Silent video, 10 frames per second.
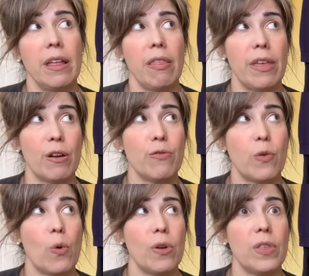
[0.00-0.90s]

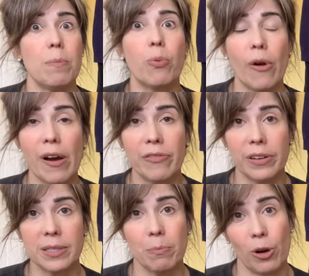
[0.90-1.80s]
Therefore, the
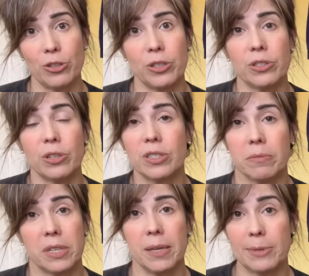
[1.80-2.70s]
profit margins are
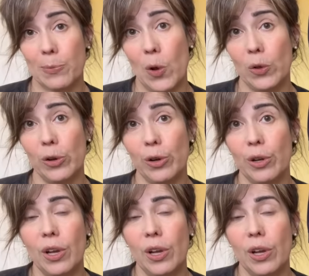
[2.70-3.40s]
sometimes smaller.